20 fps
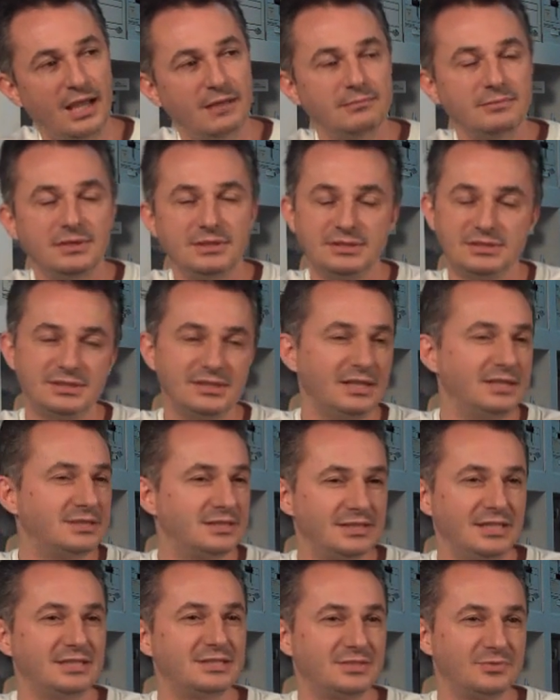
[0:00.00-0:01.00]

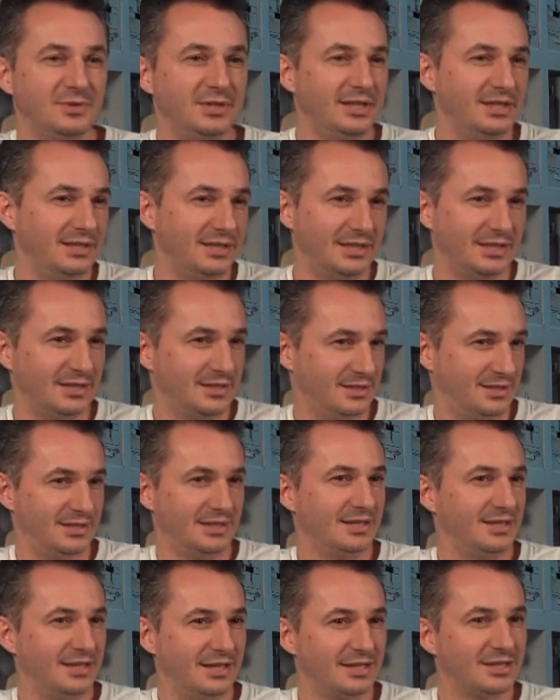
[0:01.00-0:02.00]
It's really
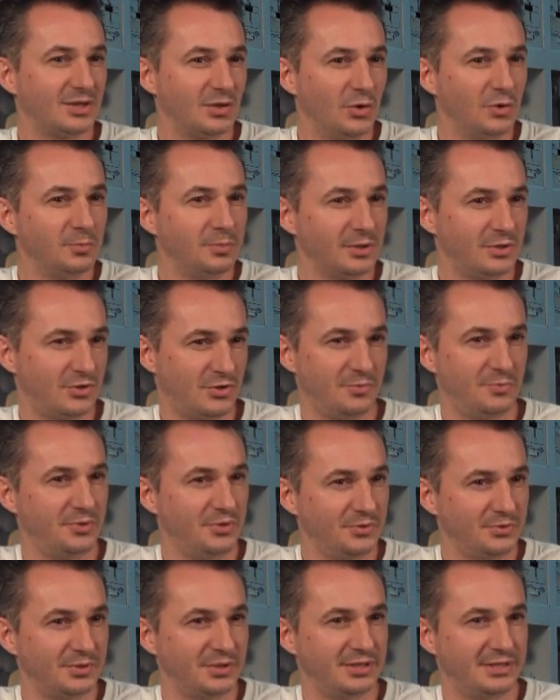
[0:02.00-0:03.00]
a global
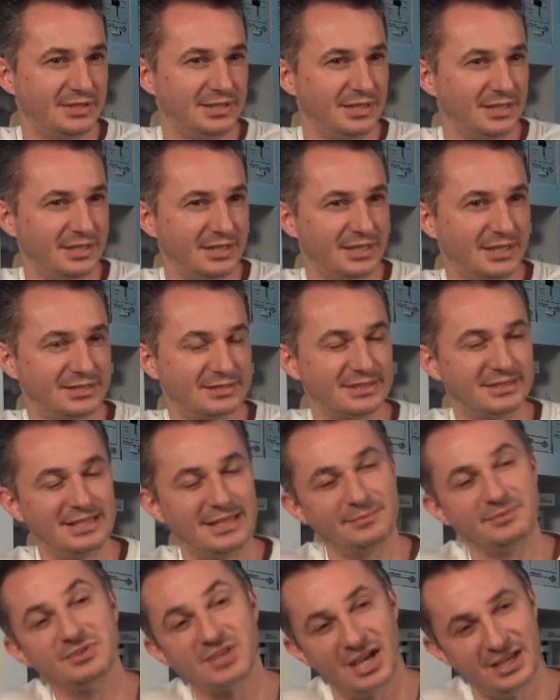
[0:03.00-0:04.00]
community, I guess, and
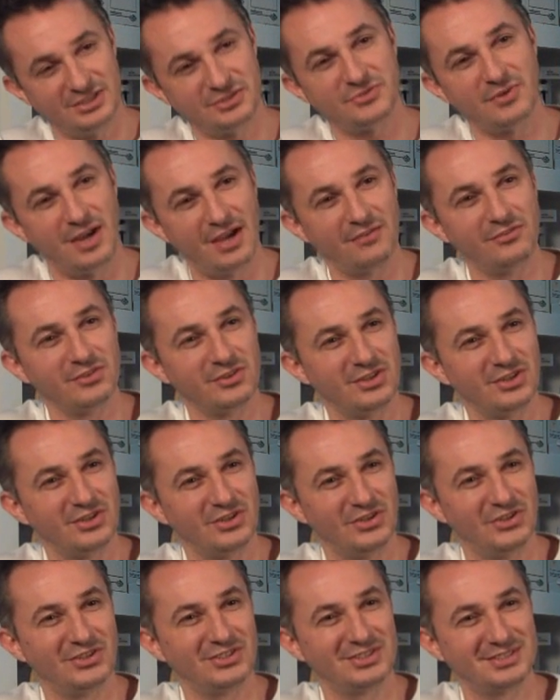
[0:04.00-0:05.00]
I travel a
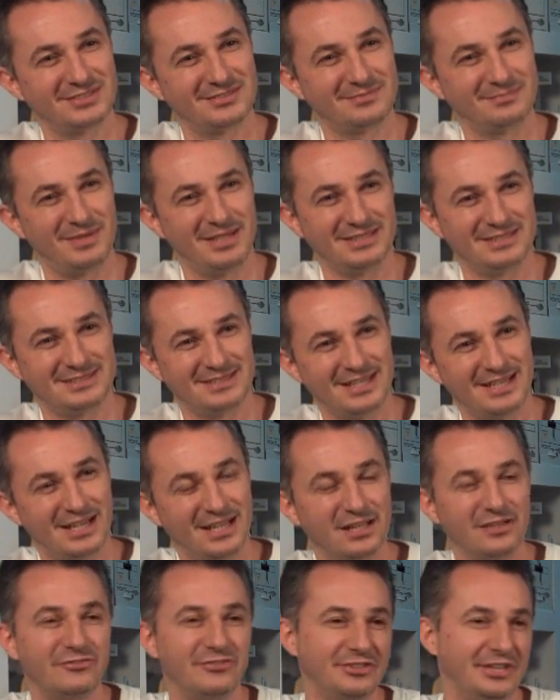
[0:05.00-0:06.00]
lot
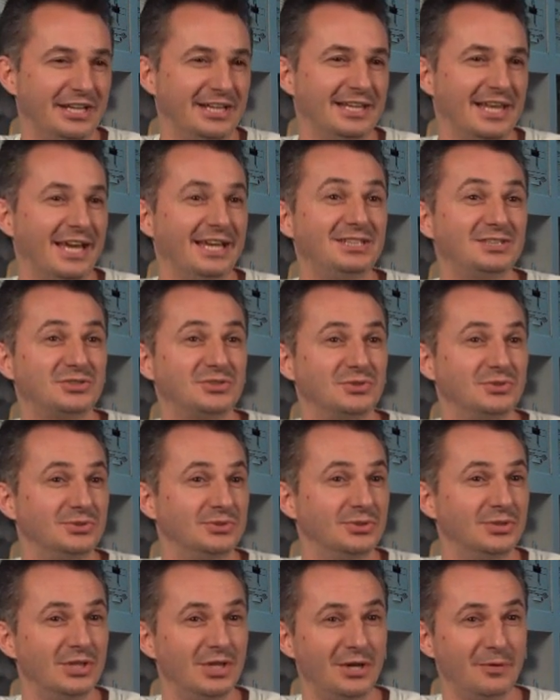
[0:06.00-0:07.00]
myself, and I like to
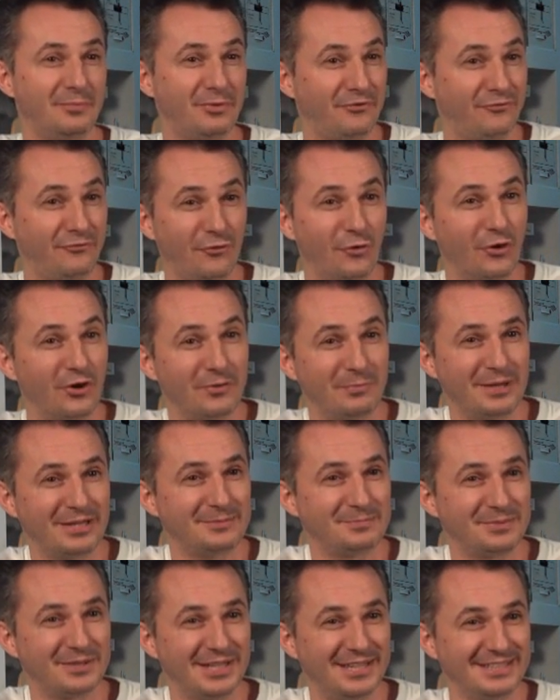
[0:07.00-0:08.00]
perform at
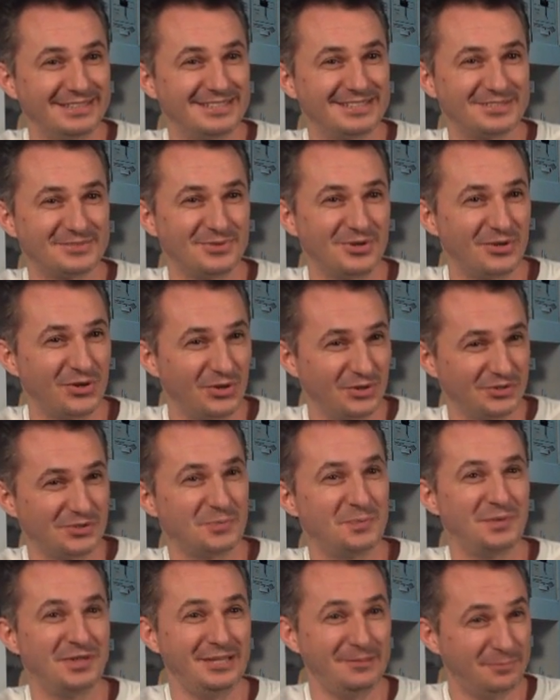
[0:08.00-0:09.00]
places where other
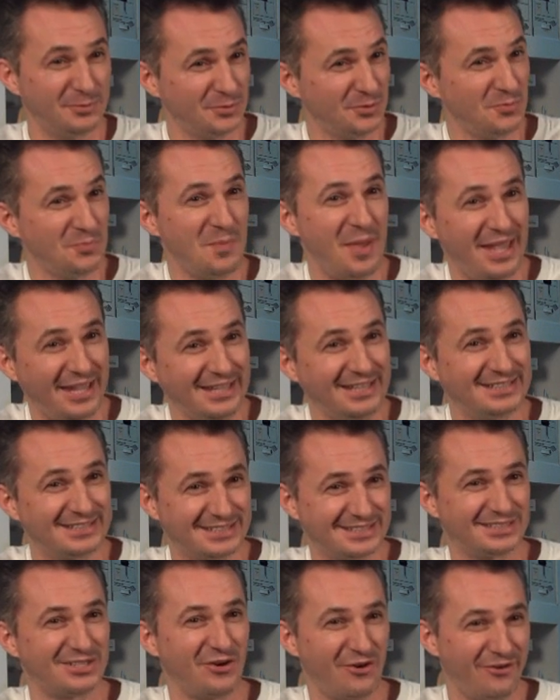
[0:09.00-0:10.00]
people who make
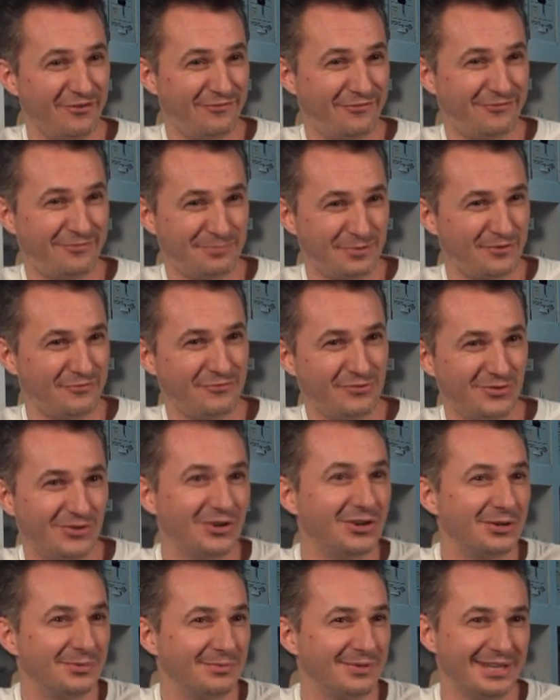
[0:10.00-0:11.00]
stuff
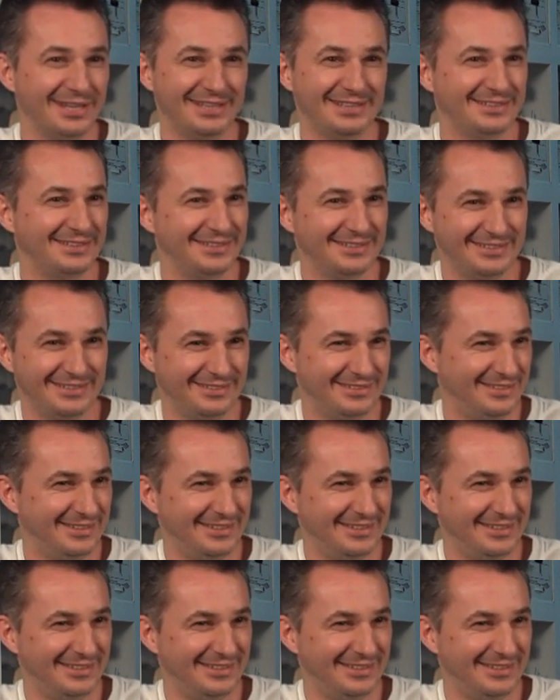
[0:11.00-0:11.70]
perform, like the